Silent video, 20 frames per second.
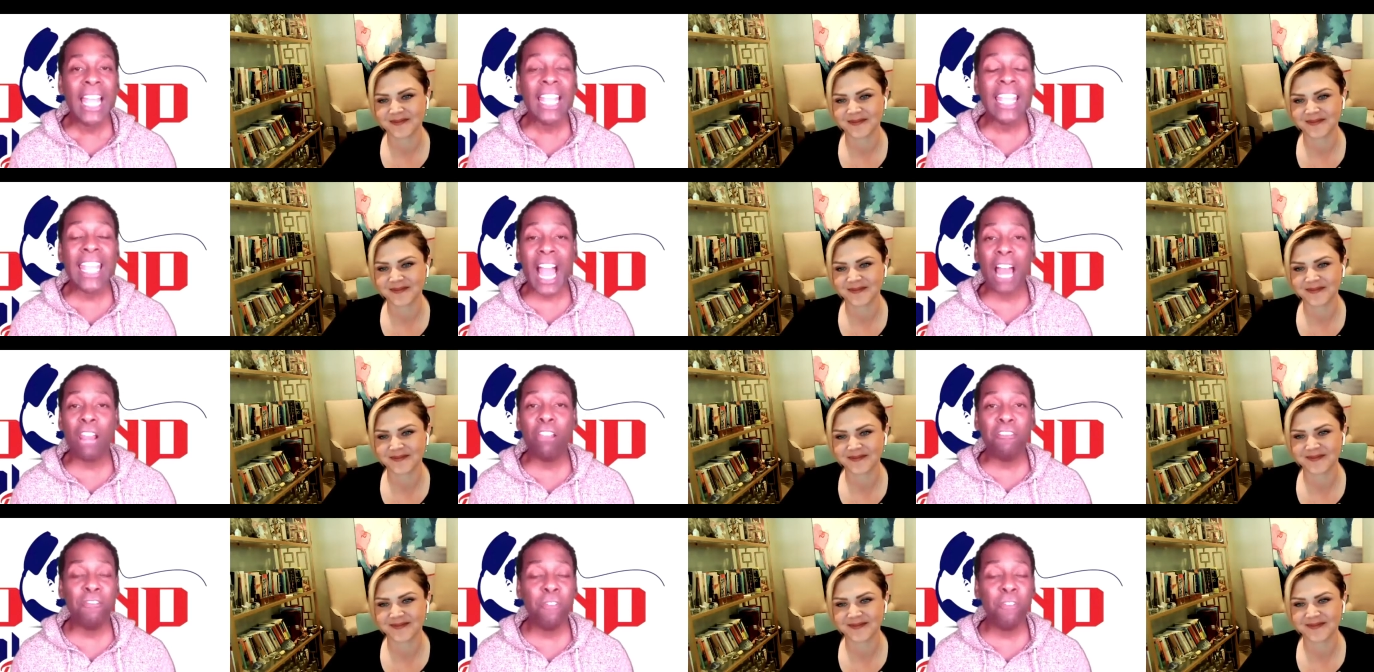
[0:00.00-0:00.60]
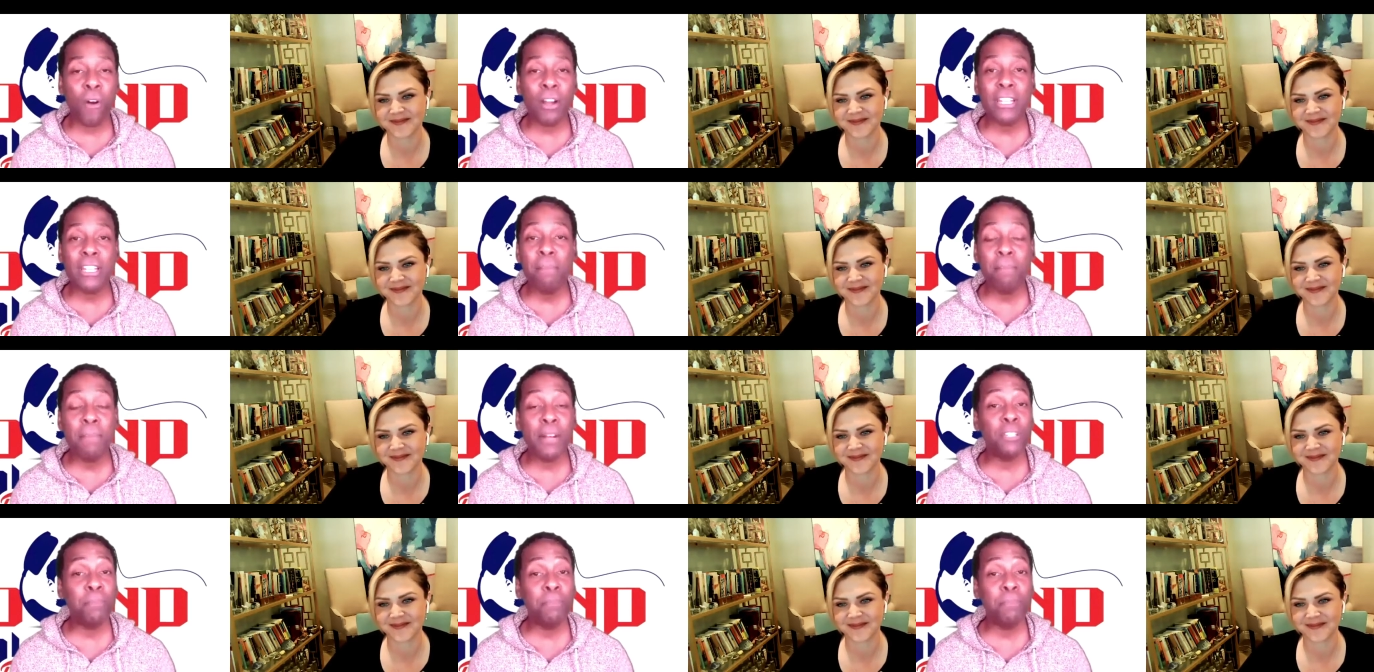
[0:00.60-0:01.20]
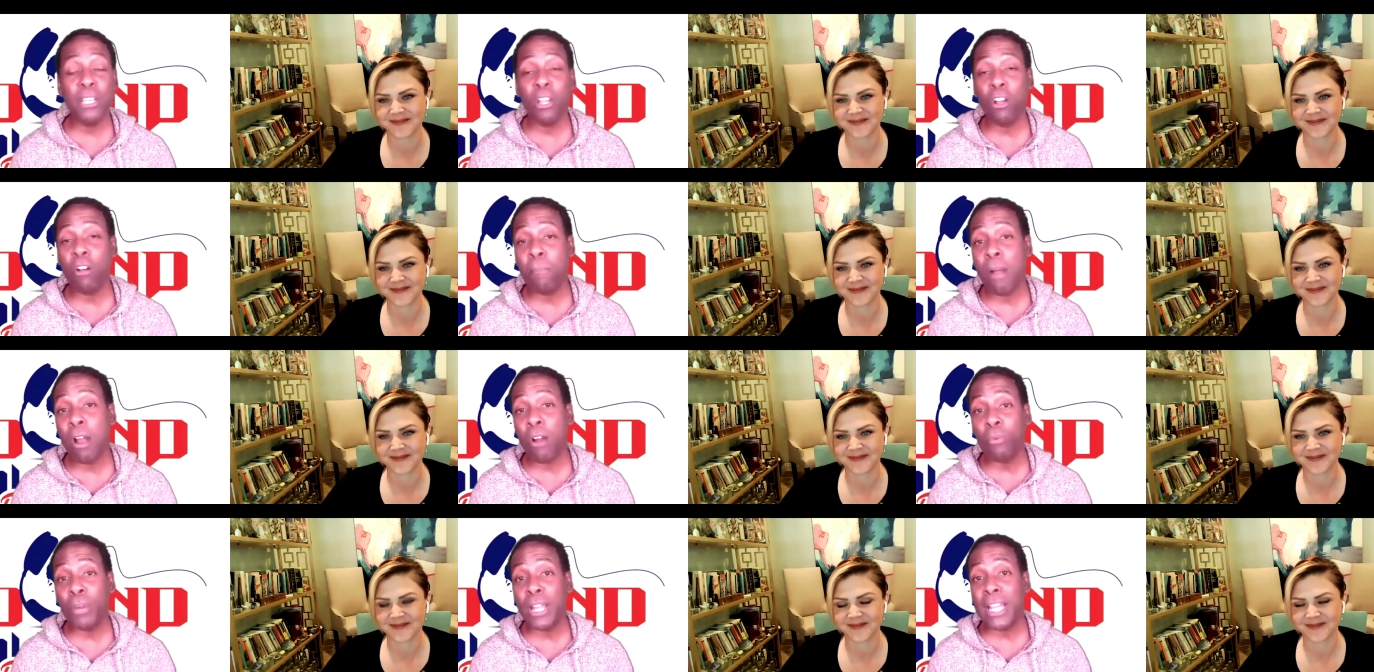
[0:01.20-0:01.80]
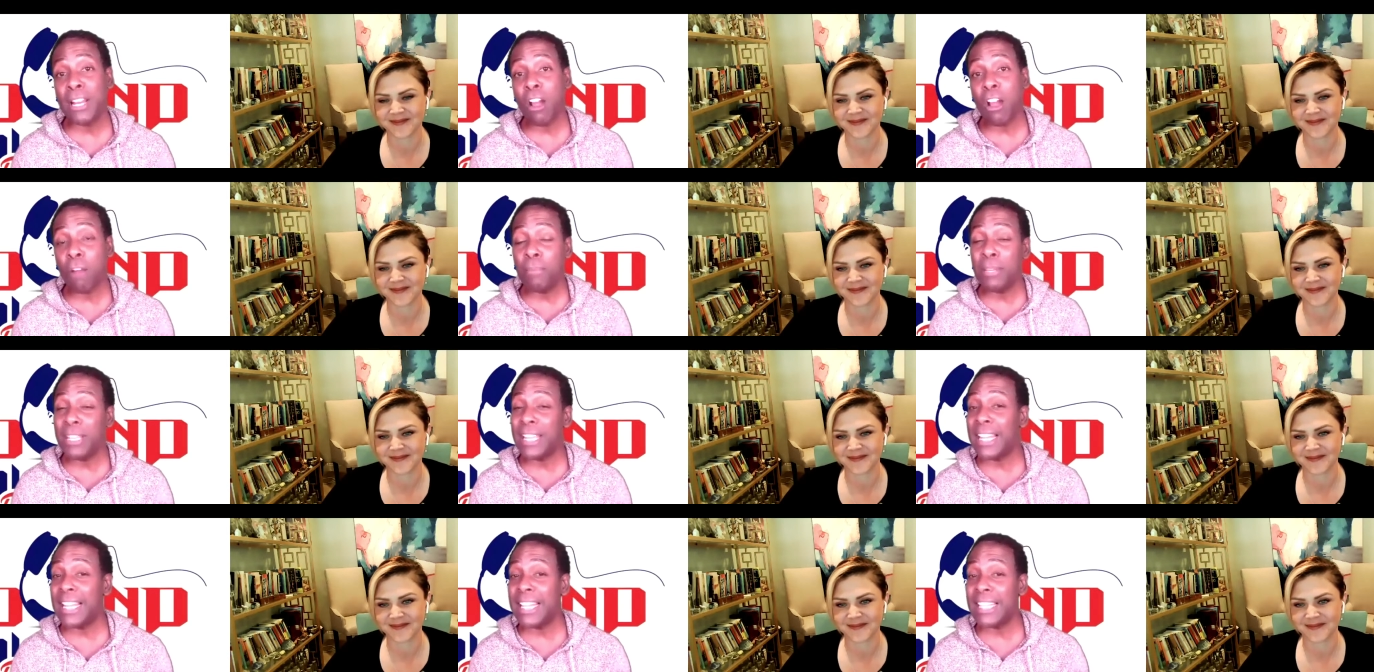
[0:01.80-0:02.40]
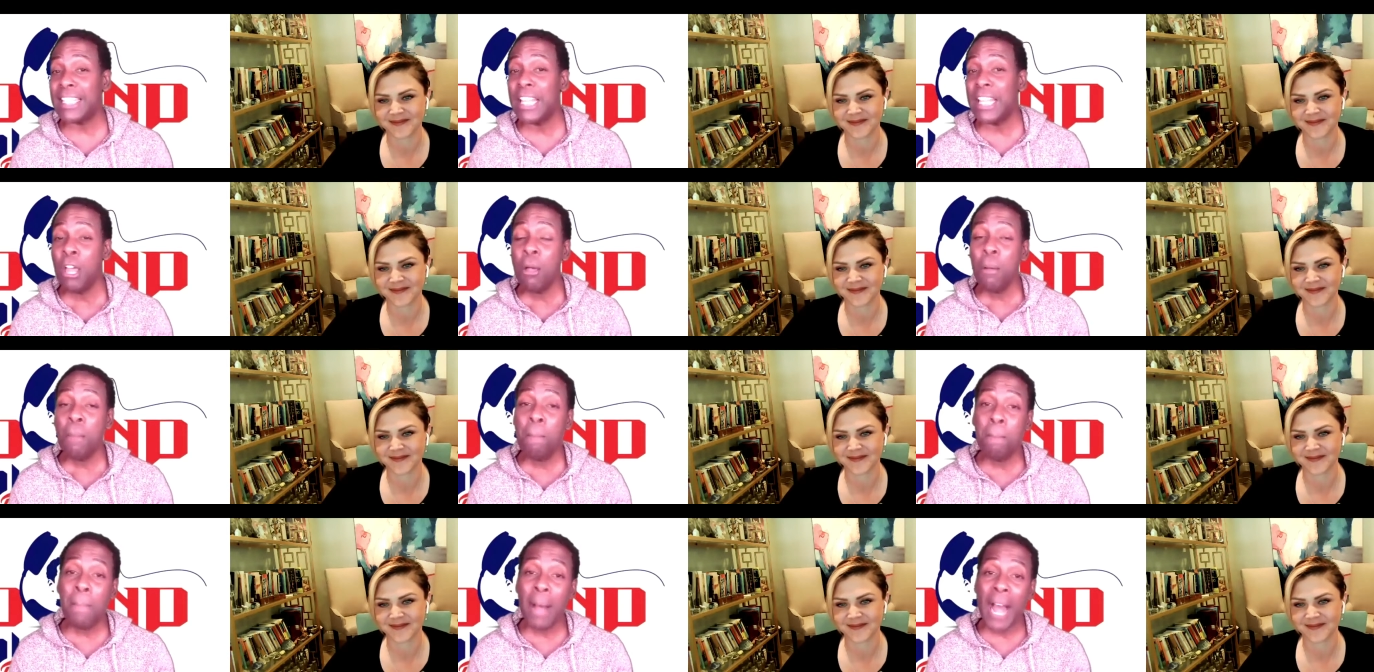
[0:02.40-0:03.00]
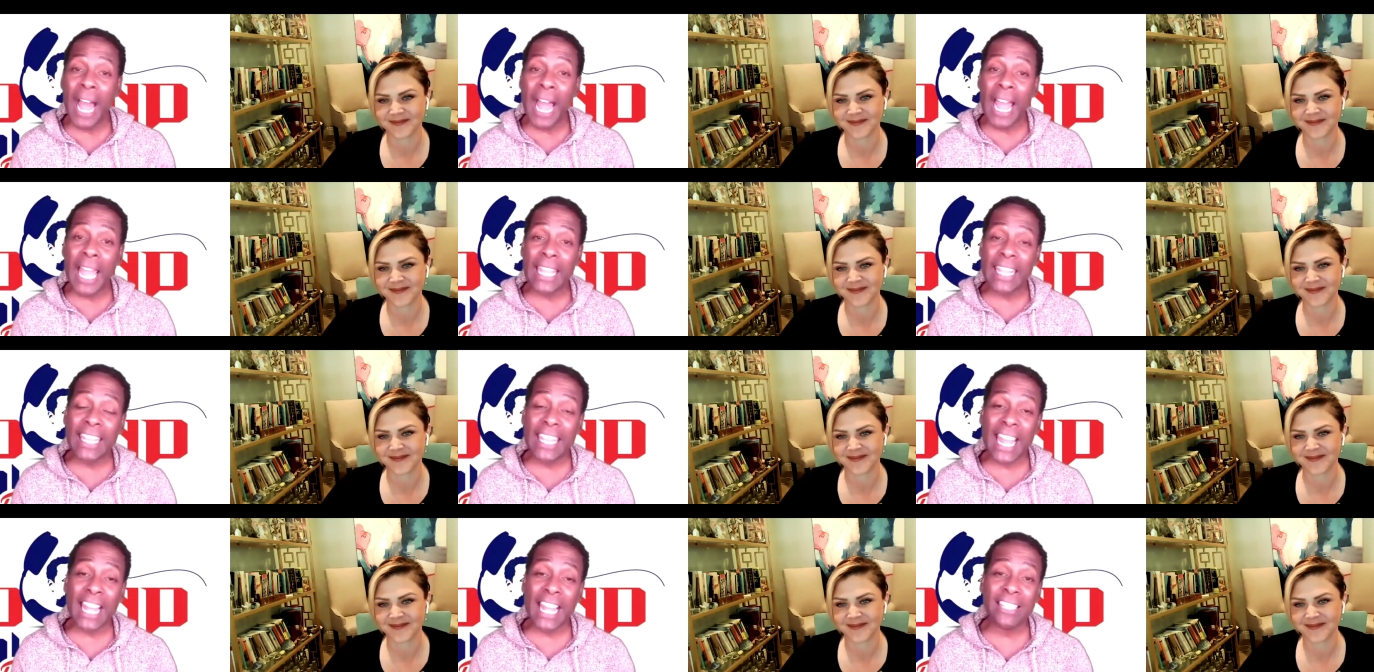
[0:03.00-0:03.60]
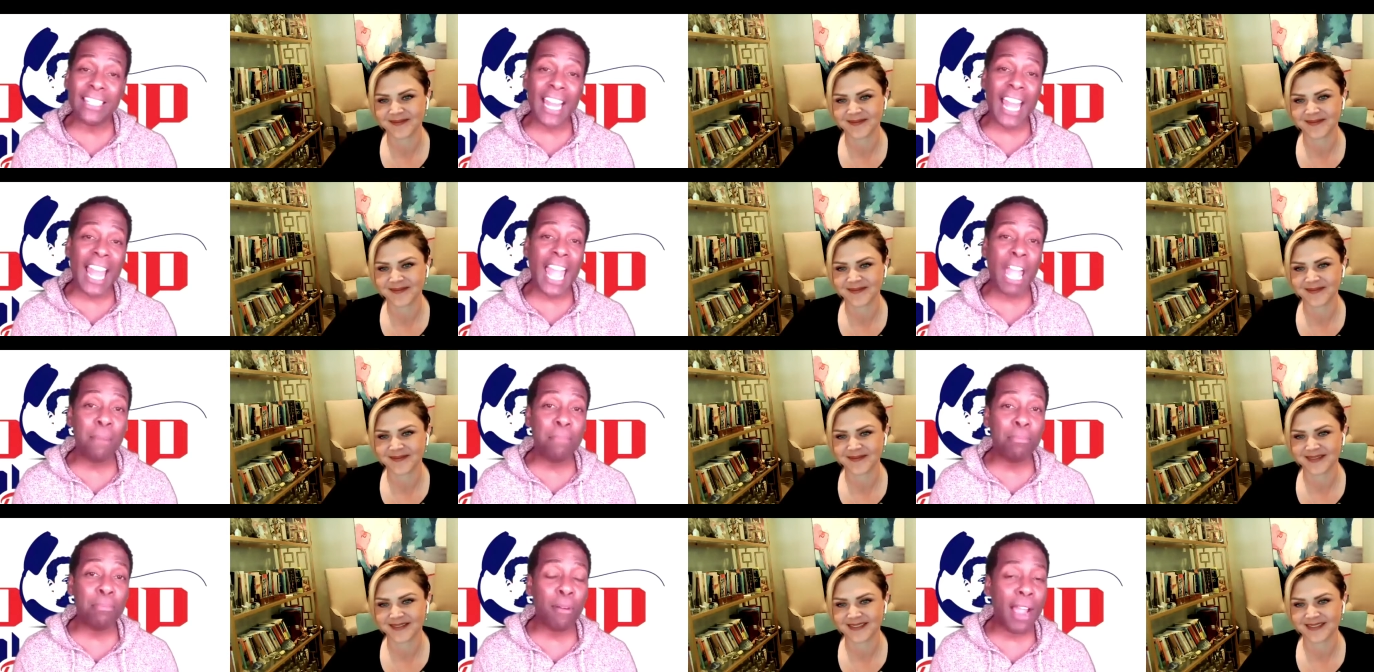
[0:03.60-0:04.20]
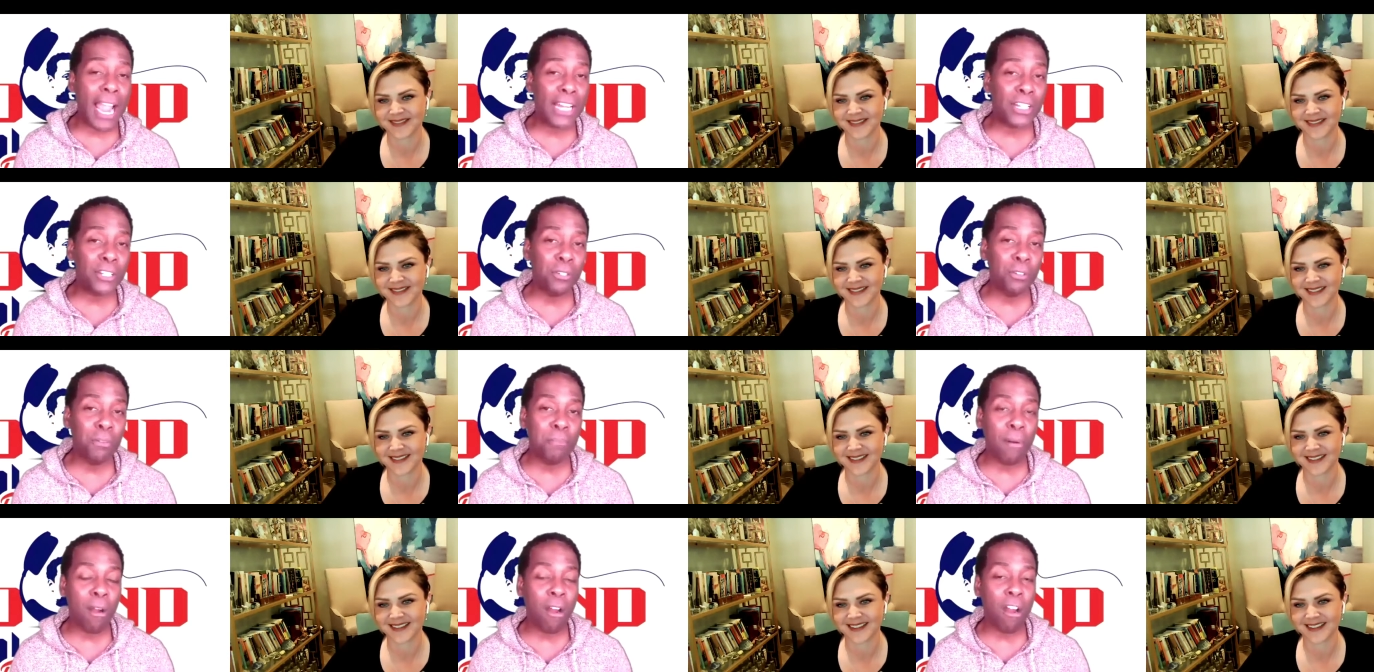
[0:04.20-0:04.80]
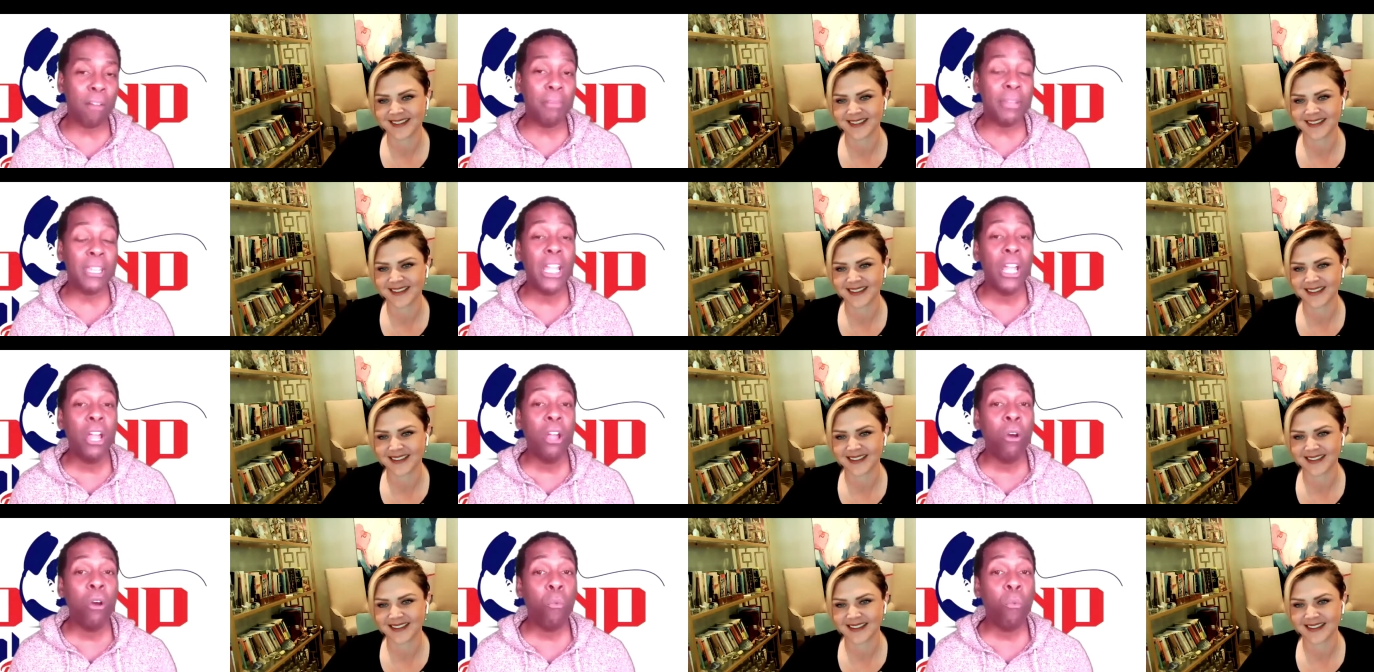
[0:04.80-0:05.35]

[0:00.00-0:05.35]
Speaker 1: California must be on my radar because my guest that I had prior to you, Barbie,